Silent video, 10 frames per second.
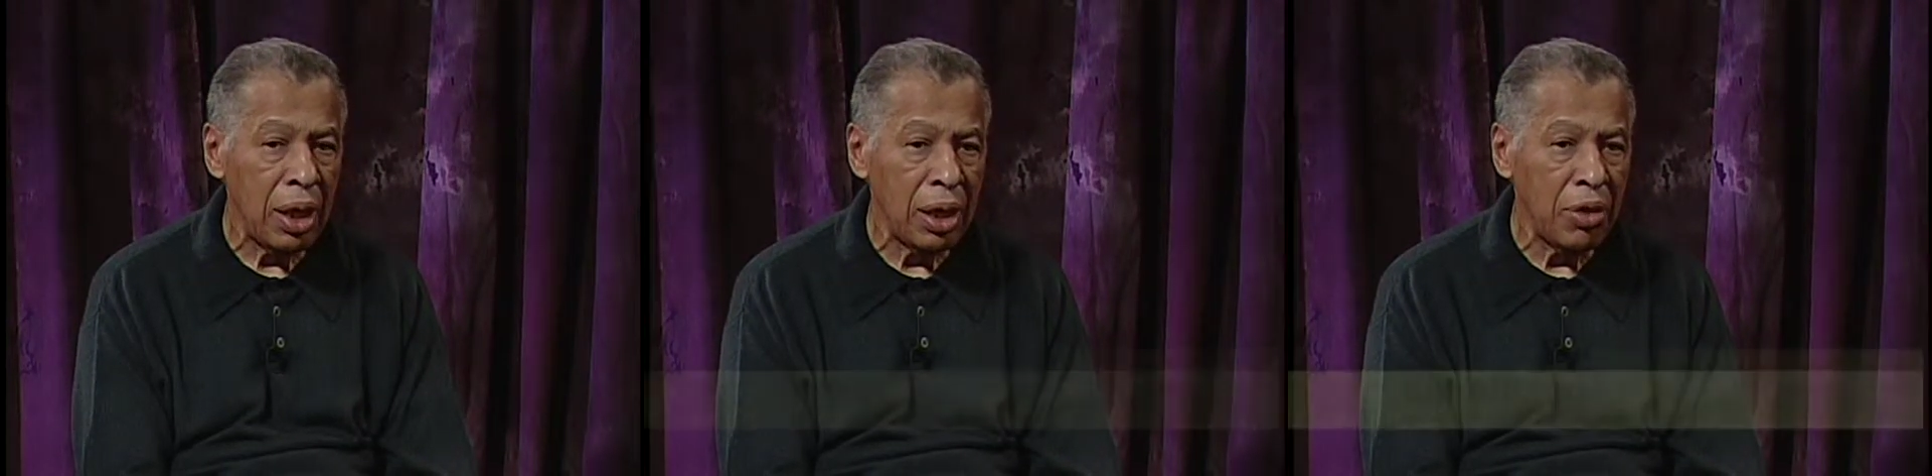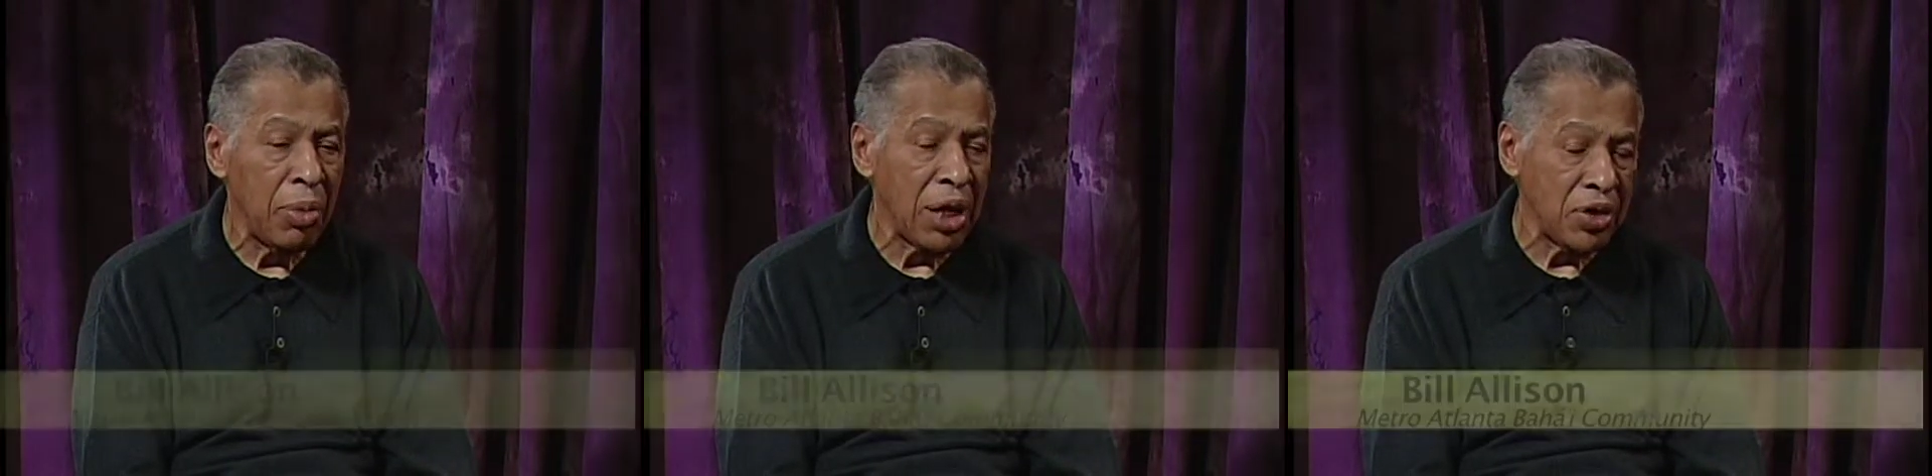
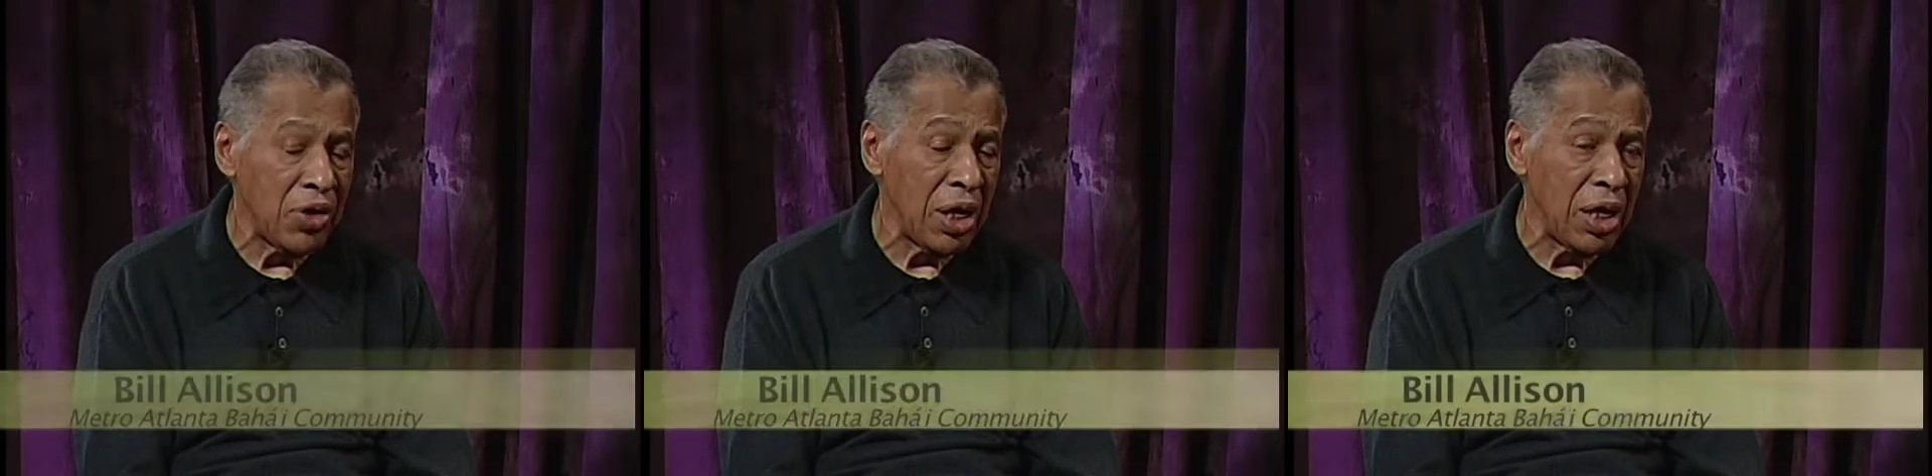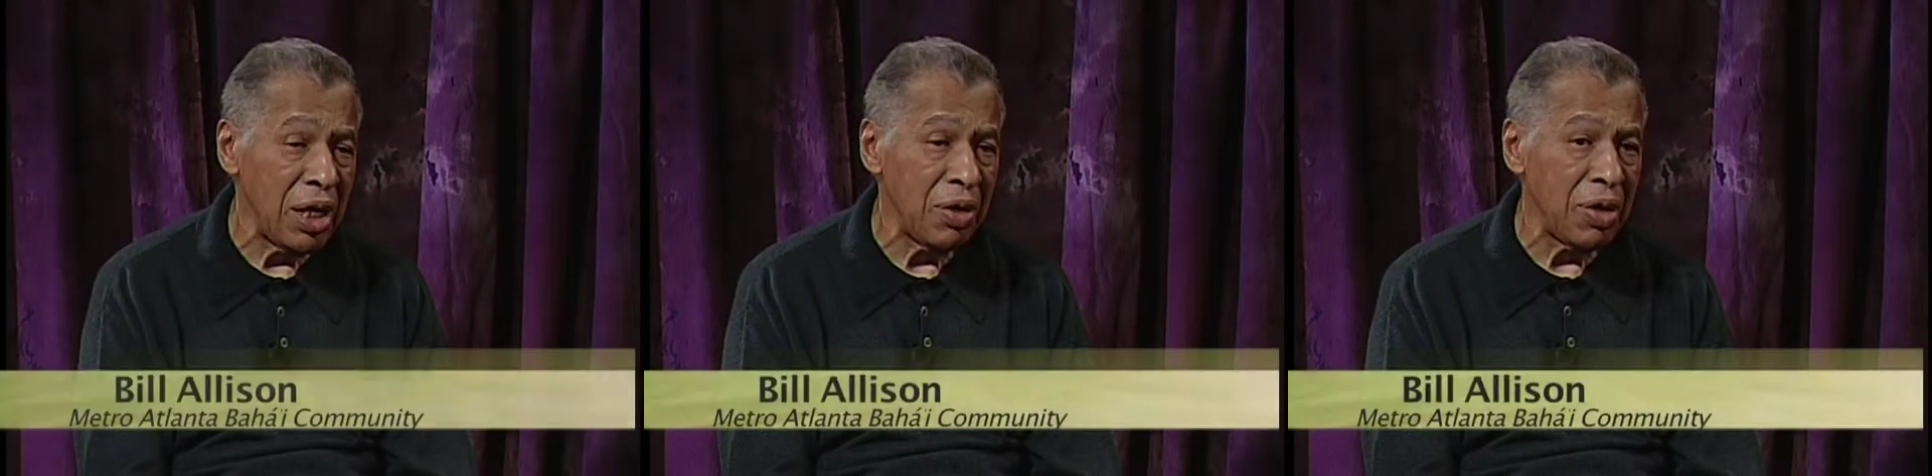You might
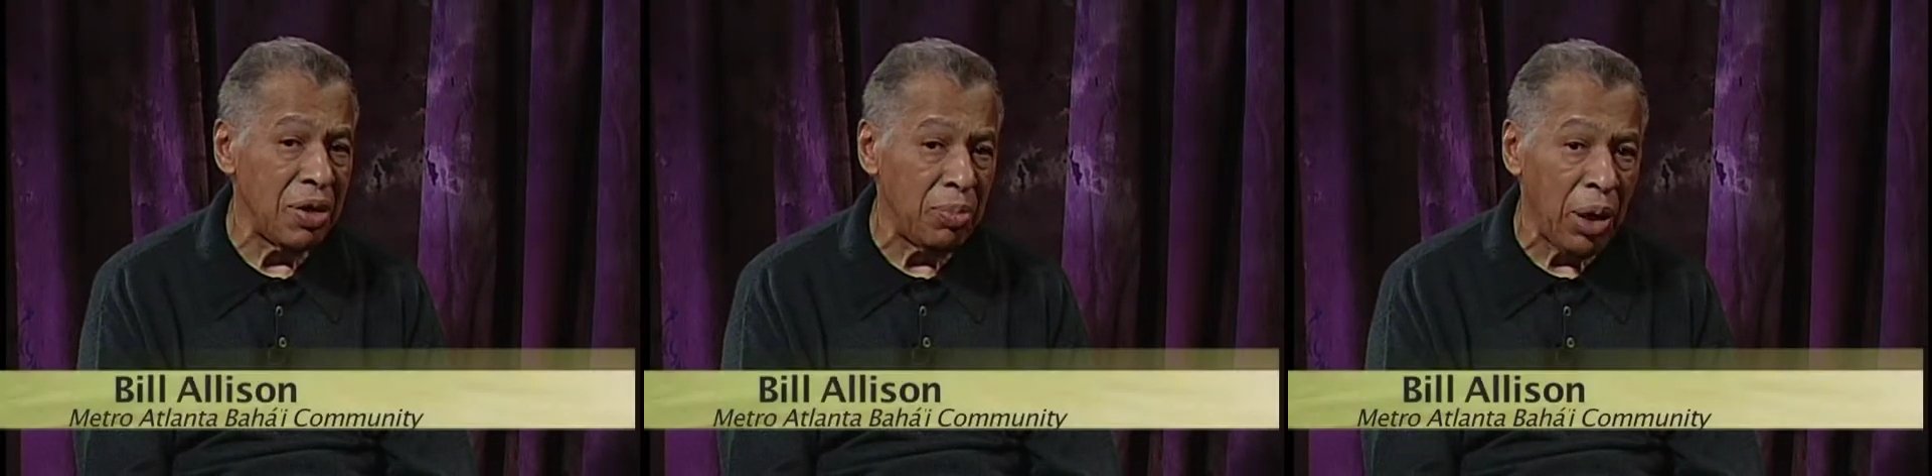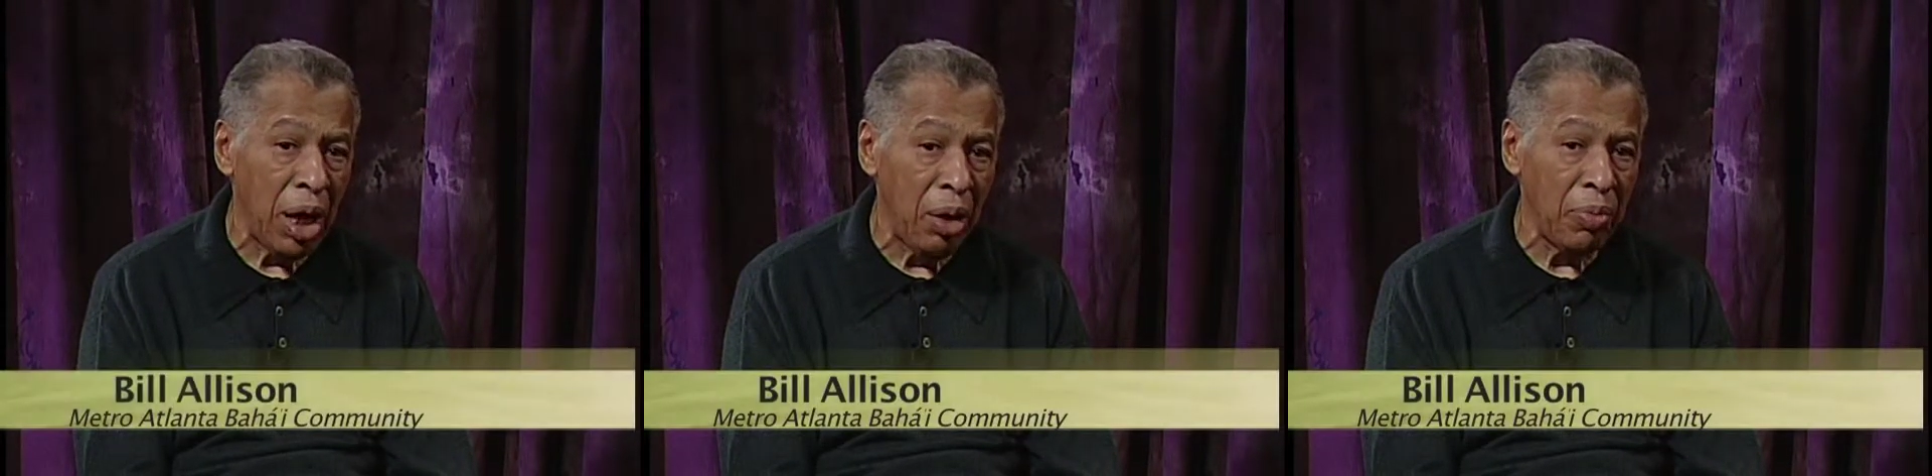say the
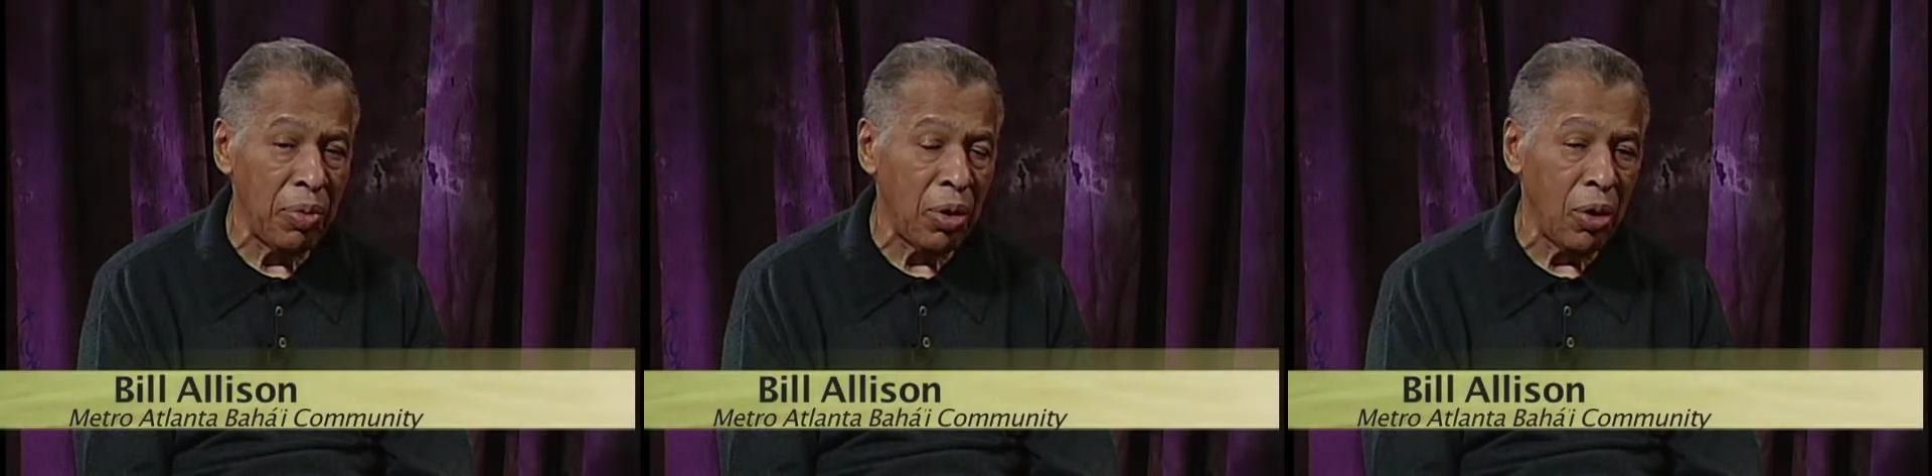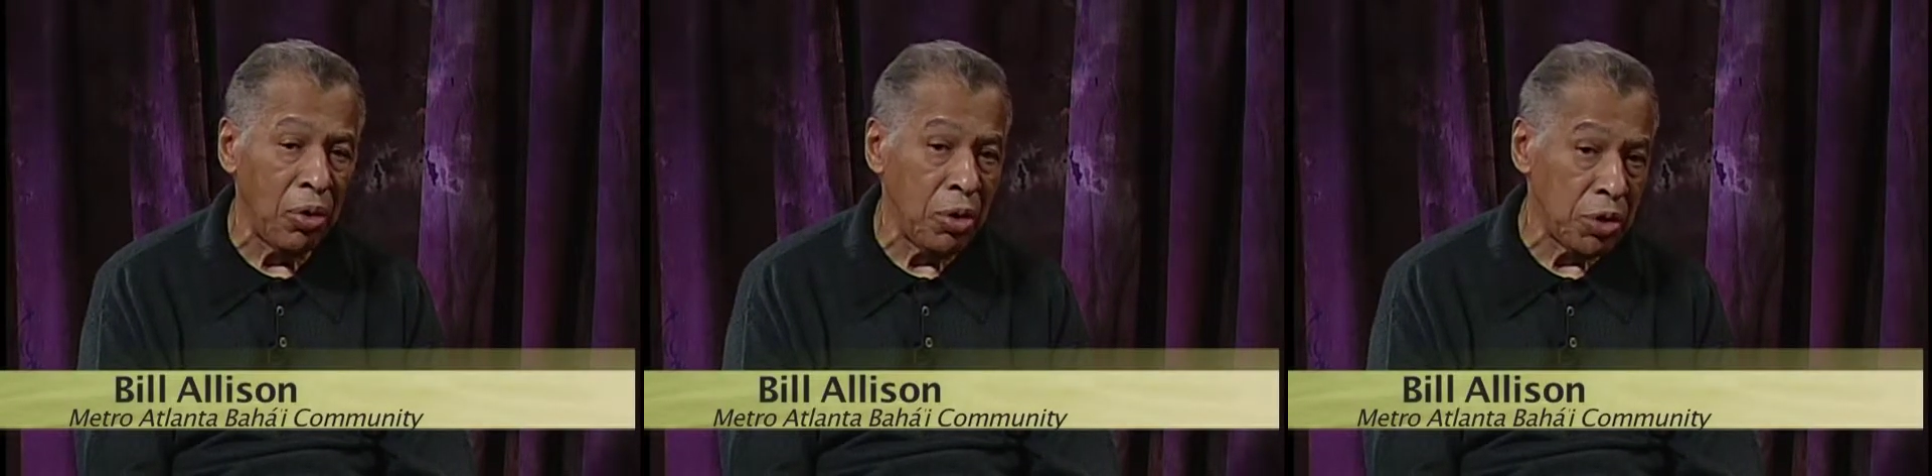Bab,
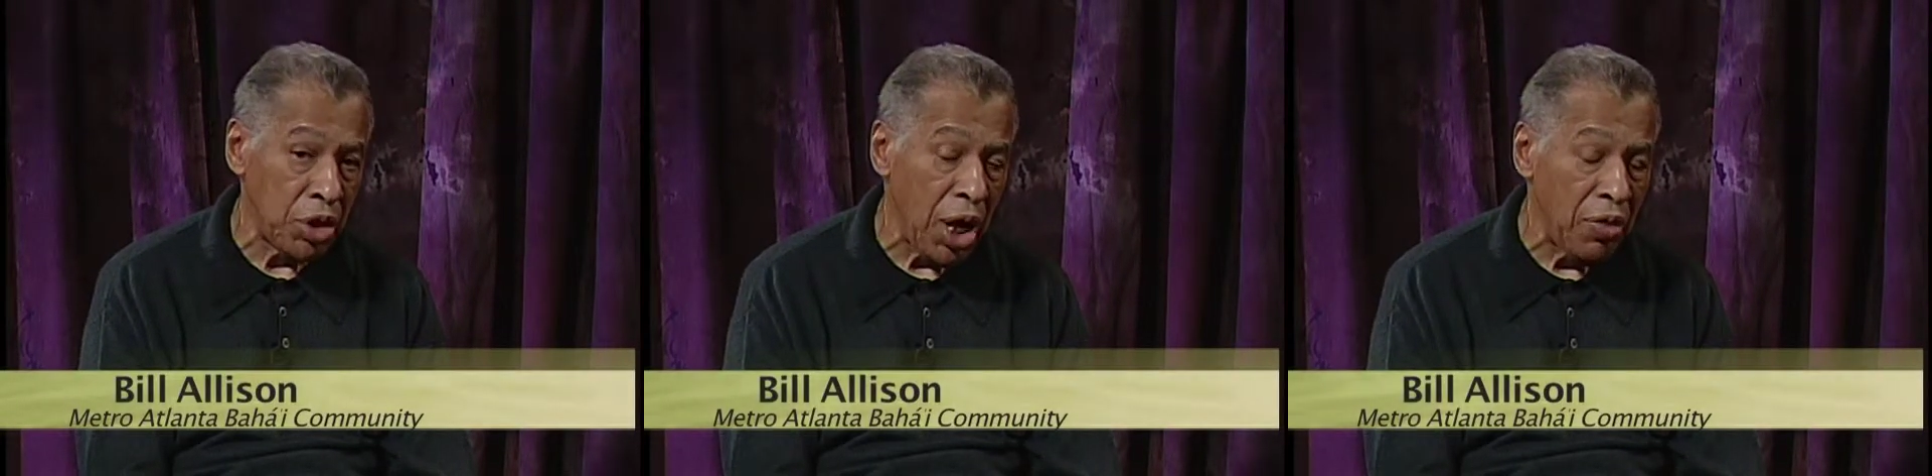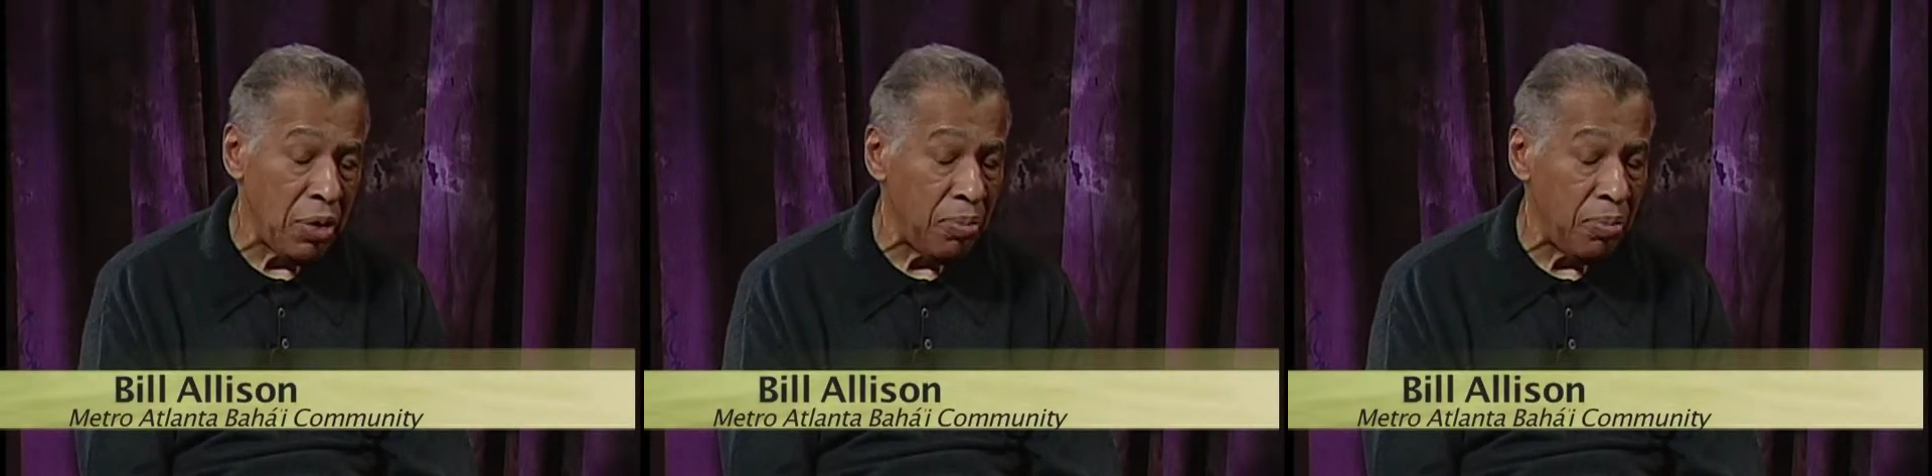although John the